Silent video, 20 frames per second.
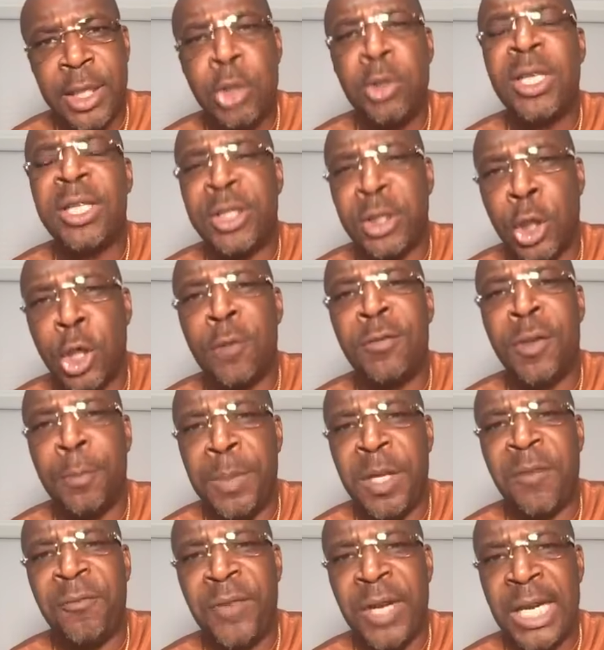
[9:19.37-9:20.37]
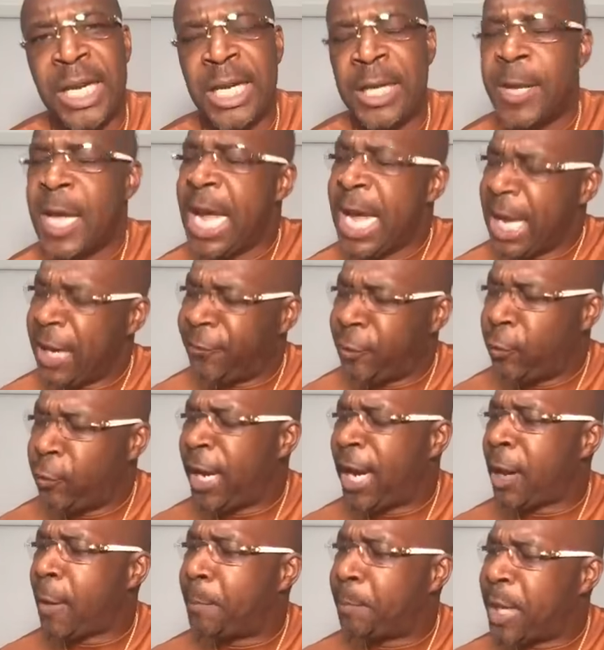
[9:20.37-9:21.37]
You deserve to be offended. If you
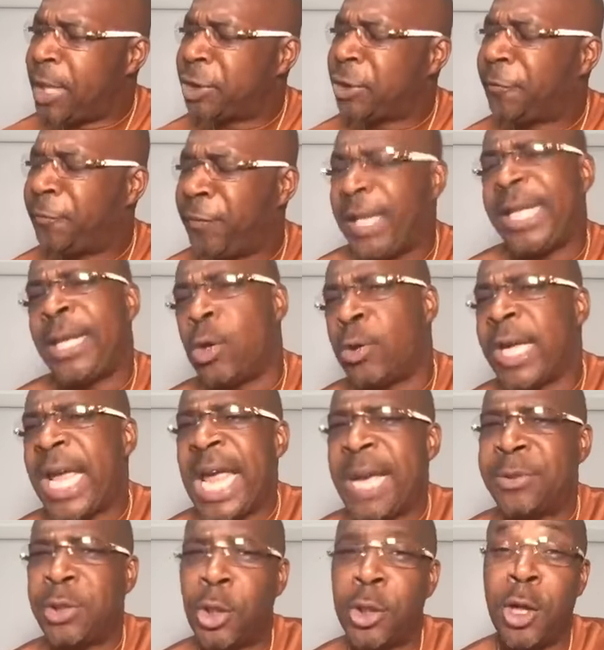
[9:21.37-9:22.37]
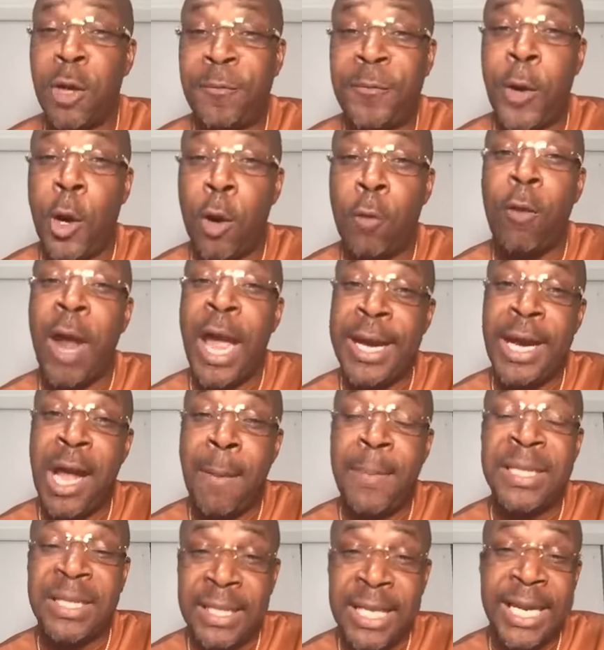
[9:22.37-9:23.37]
got a bunch of video games on your phone right now,
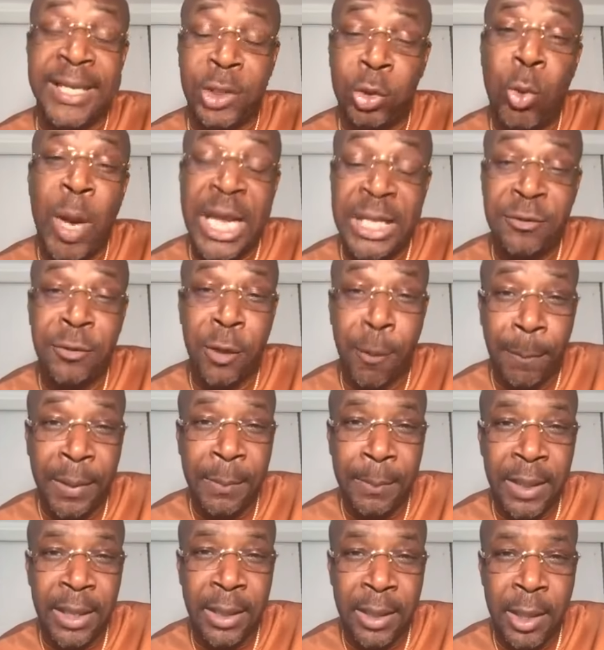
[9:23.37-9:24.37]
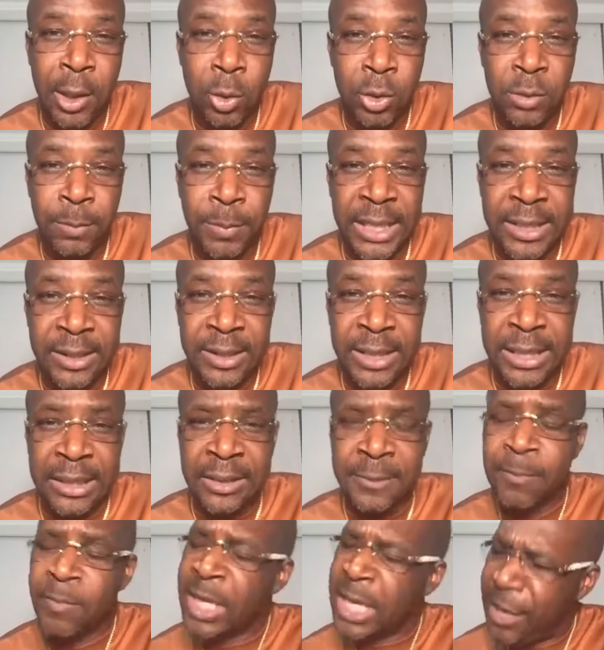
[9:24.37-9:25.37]
I'm going to say it twice for the people in the nosebleed
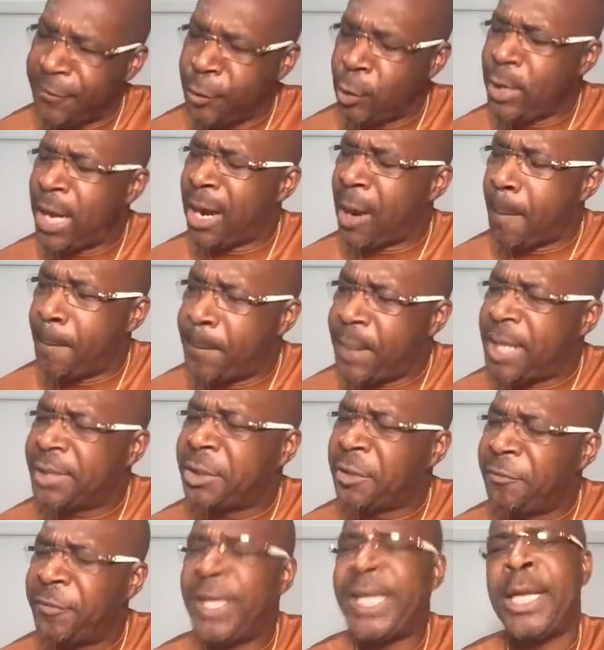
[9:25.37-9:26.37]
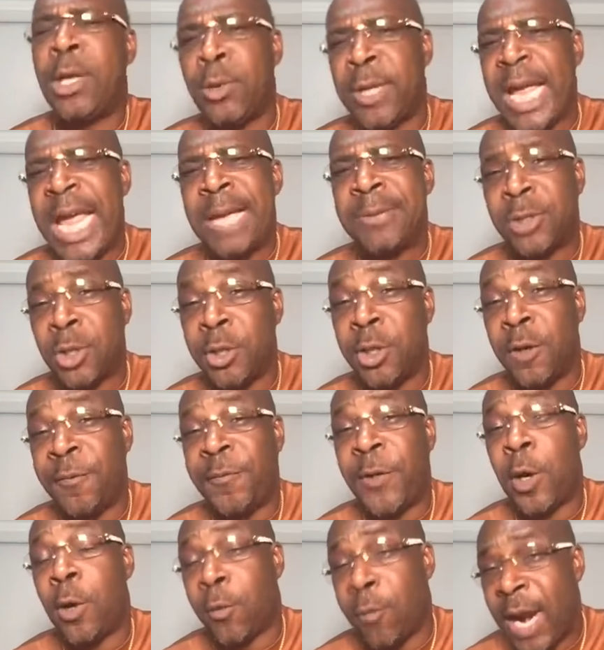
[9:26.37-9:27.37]
seats. If you got a bunch of video games on your
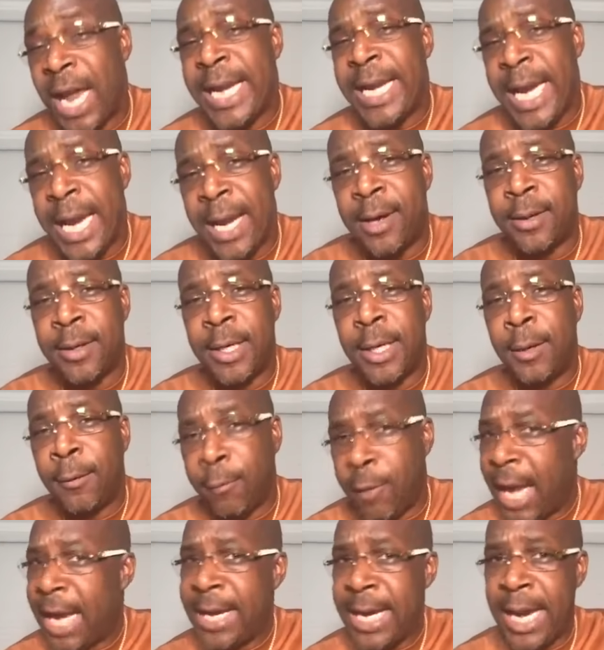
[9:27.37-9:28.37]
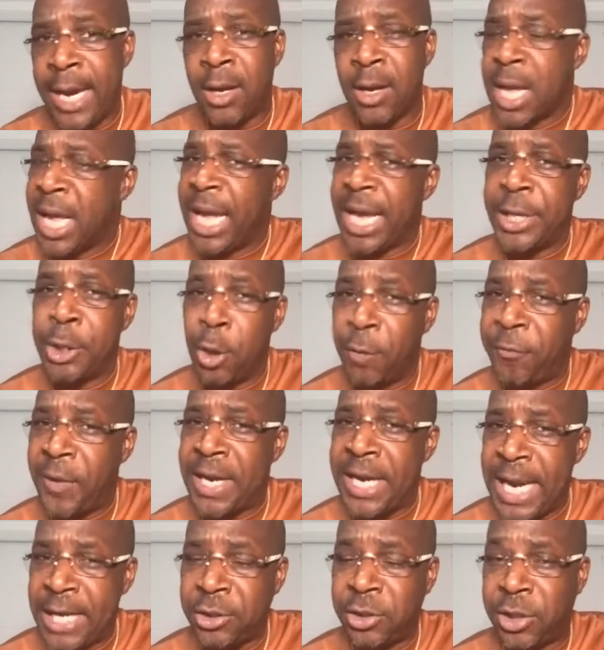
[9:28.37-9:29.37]
phone right now, and your
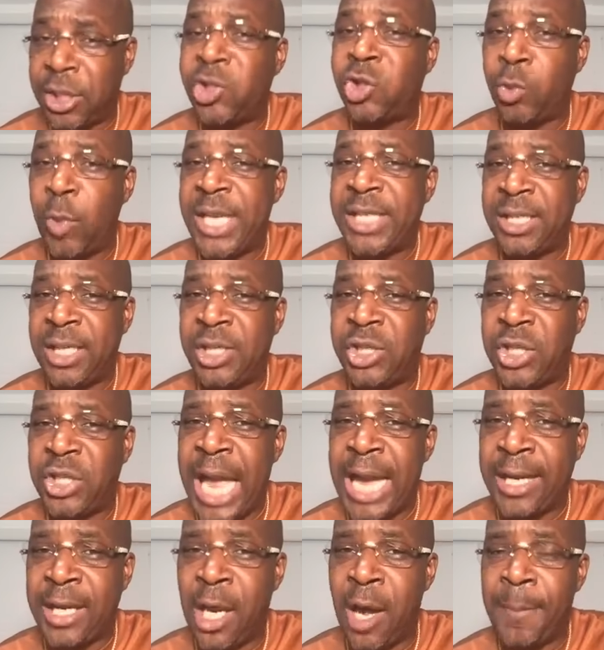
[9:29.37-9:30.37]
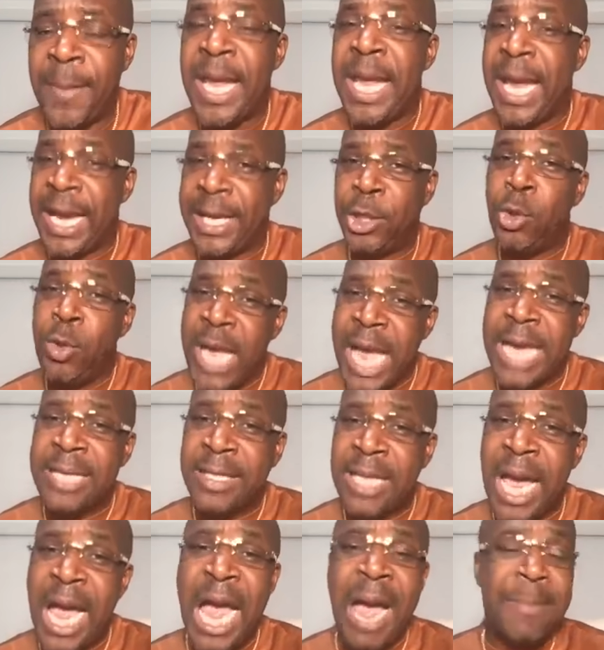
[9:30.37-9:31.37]
financial situation is jacked up, and you got
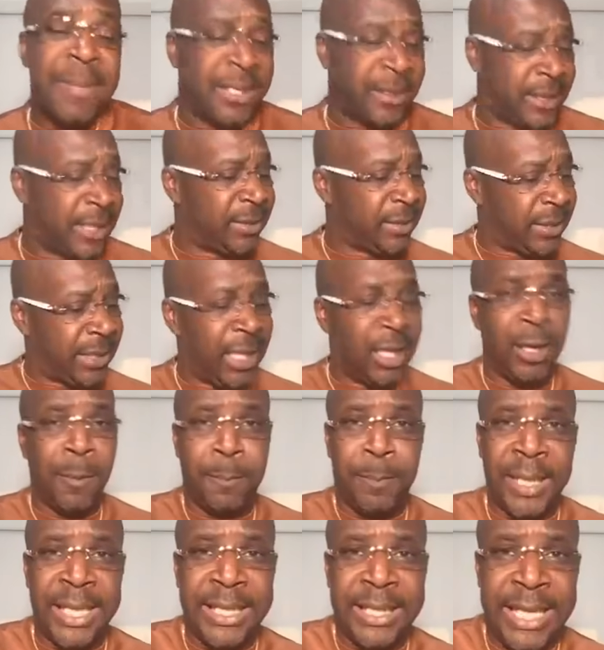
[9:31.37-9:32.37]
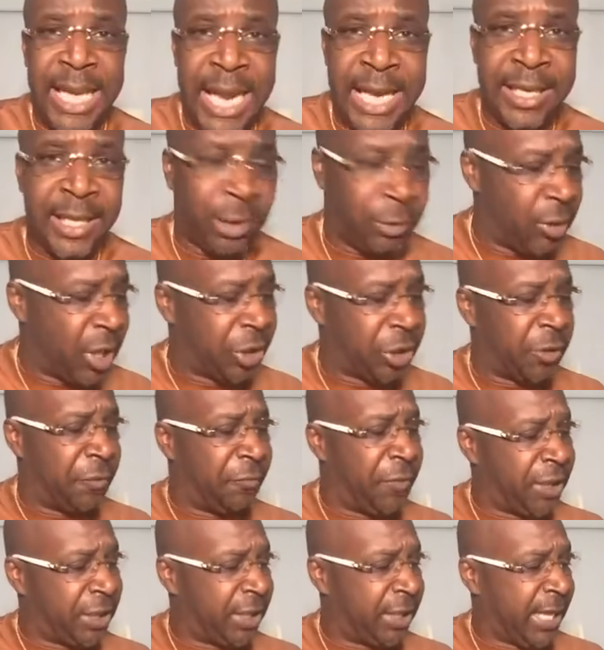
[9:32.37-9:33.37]
time to sit still and play Candy Crush and
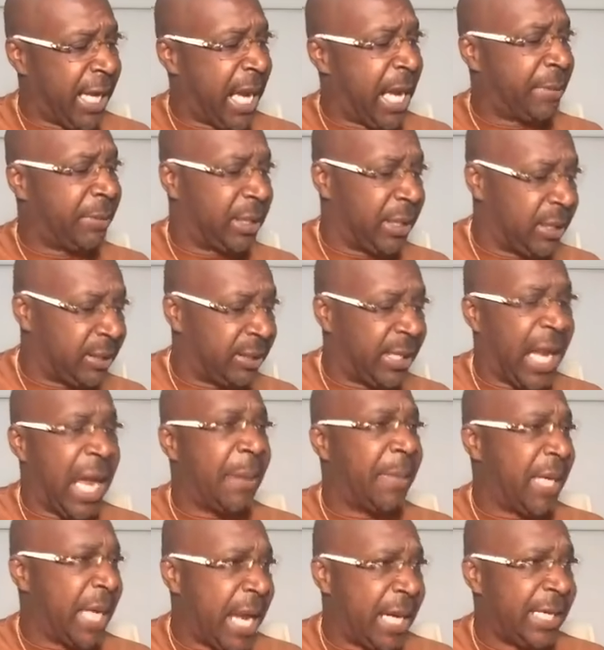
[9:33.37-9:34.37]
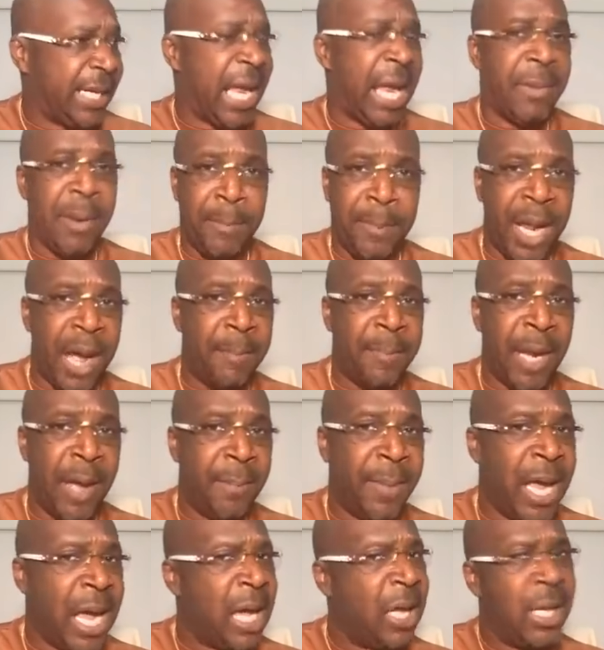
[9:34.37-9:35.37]
fishing games and this game and that game and blah, blah,
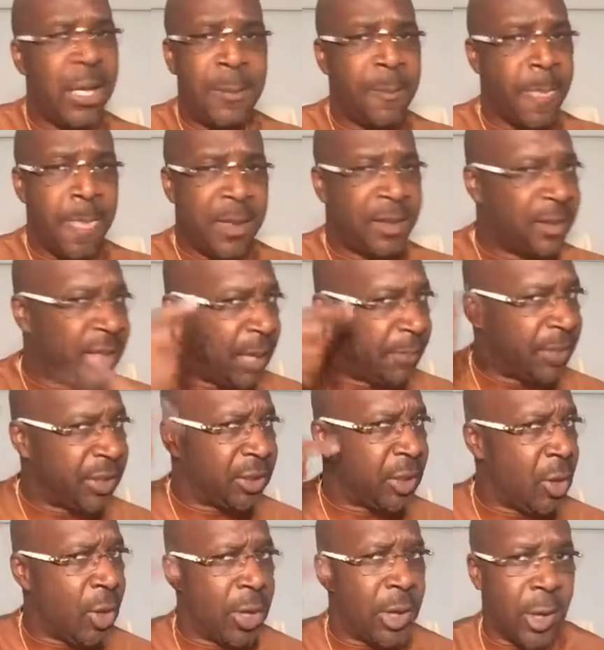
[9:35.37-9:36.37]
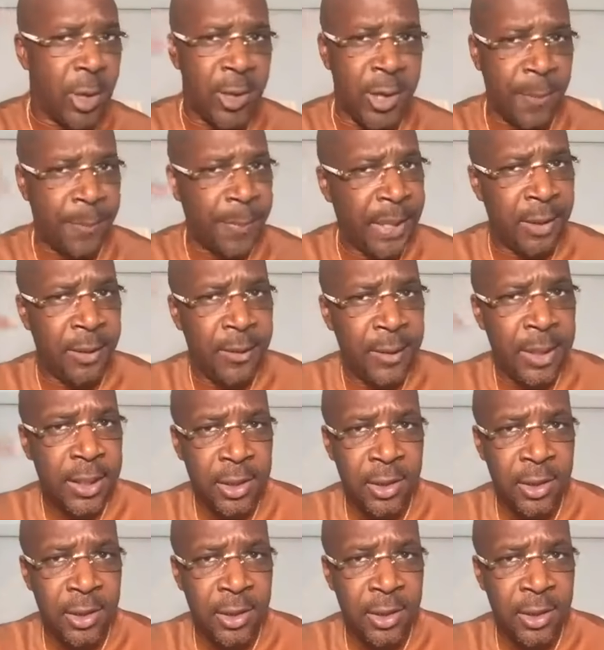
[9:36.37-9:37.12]
blah, something's going on up here.